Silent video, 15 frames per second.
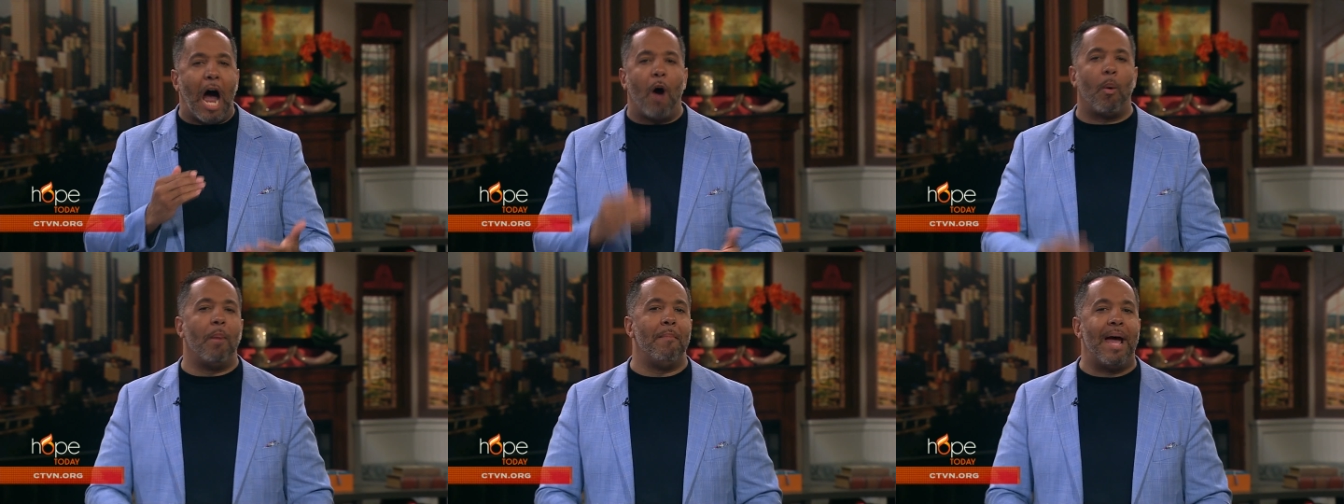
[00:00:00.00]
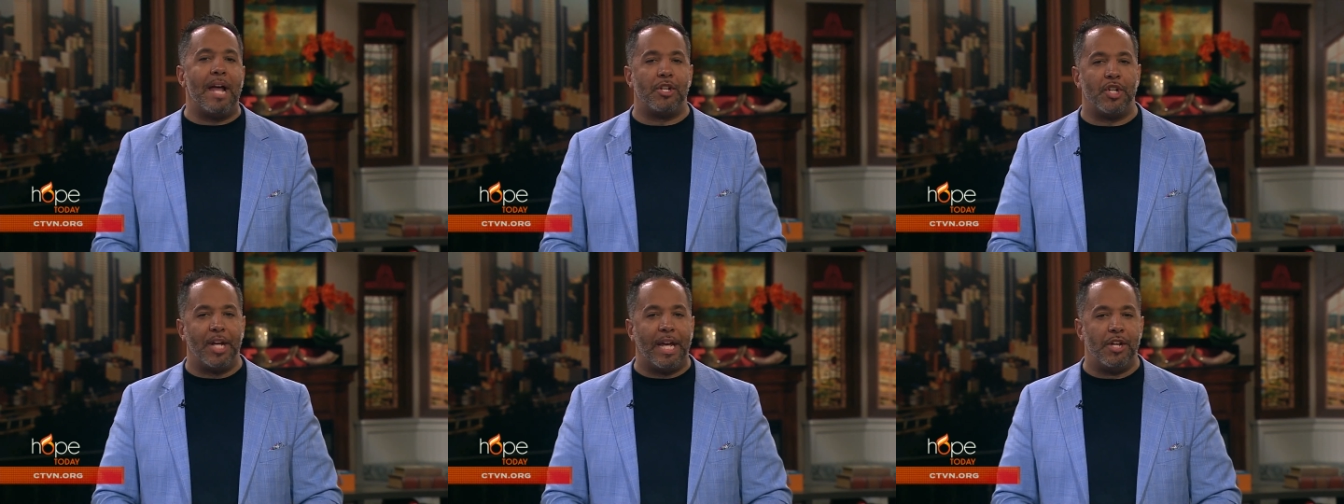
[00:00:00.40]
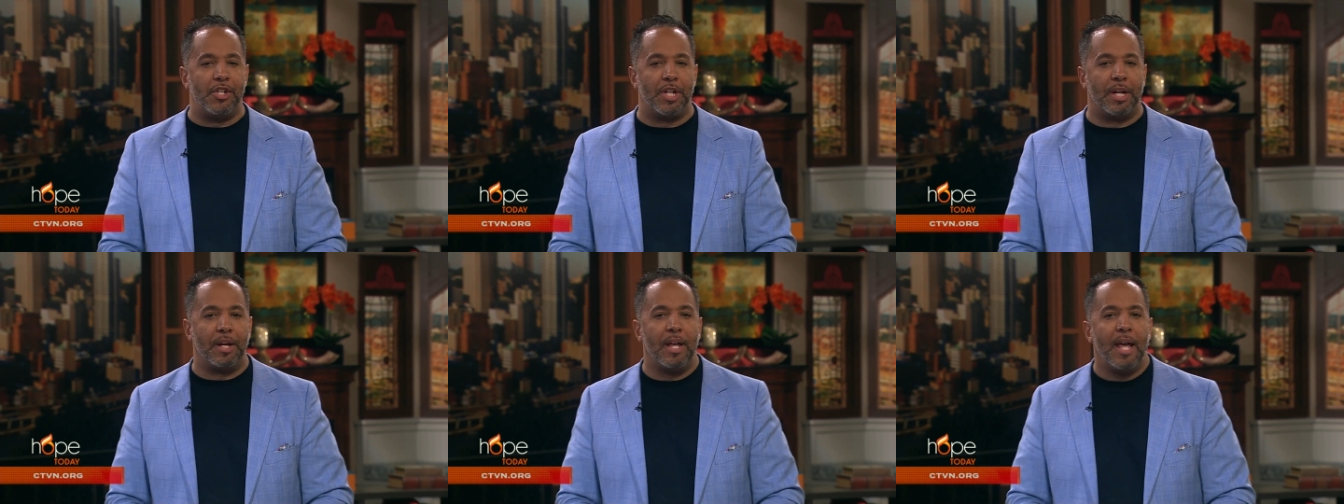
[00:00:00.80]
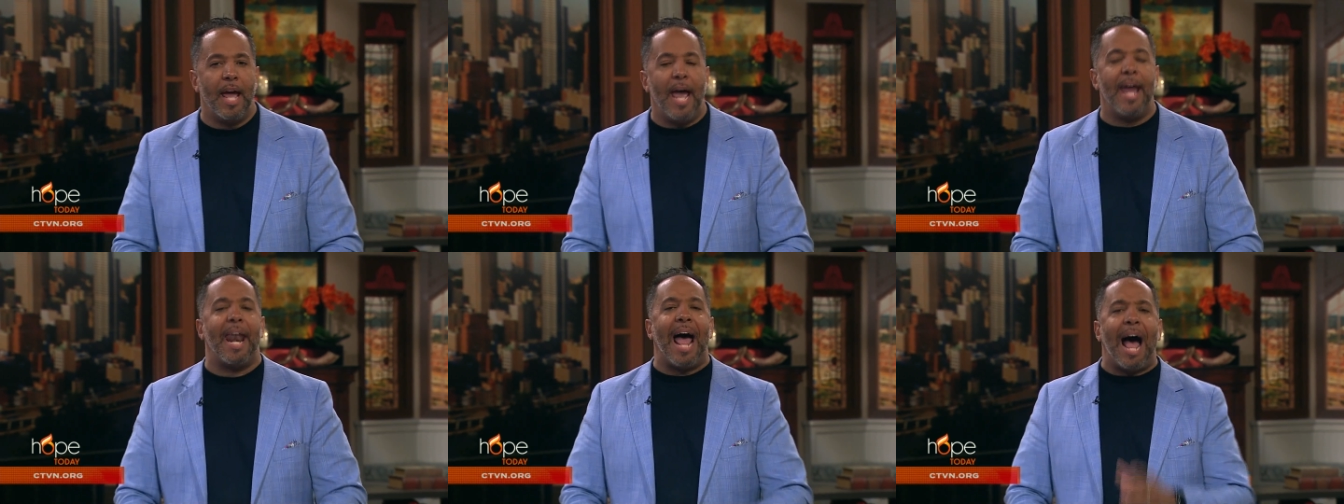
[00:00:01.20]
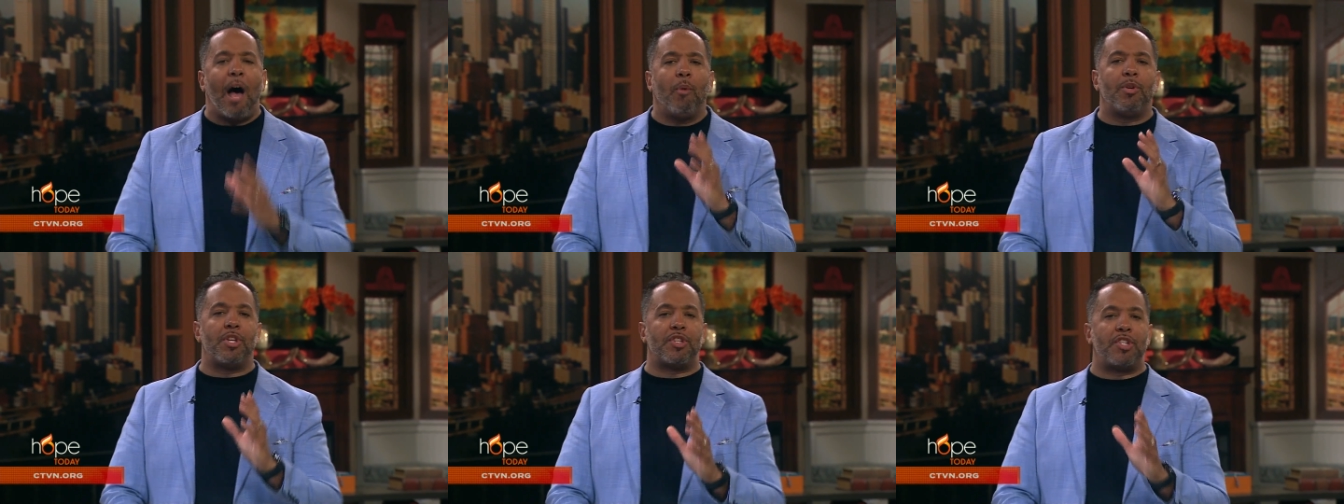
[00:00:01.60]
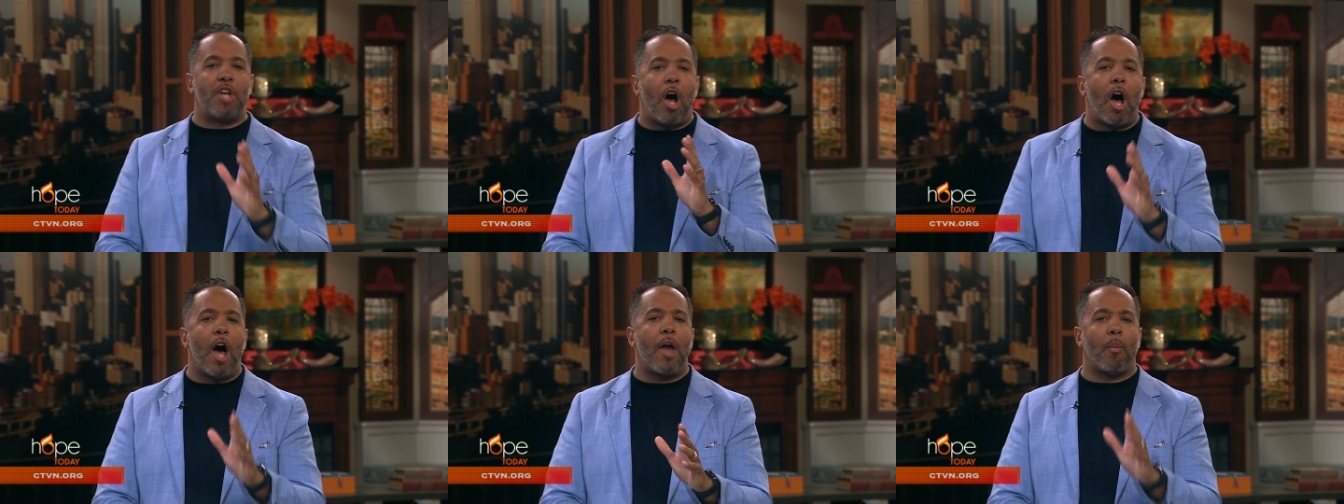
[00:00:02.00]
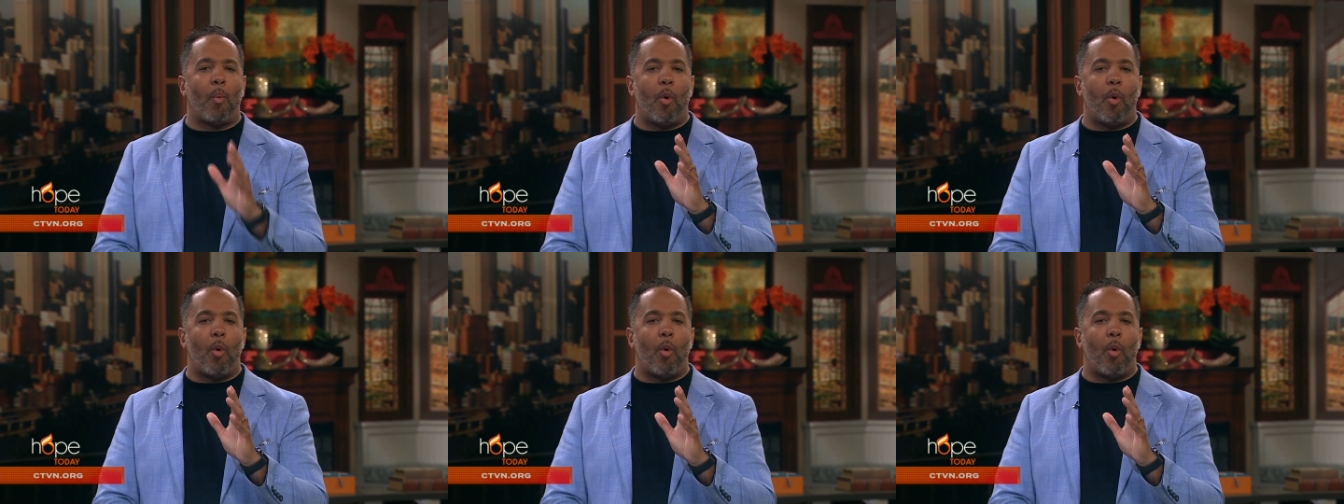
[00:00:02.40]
our imagination? And how does God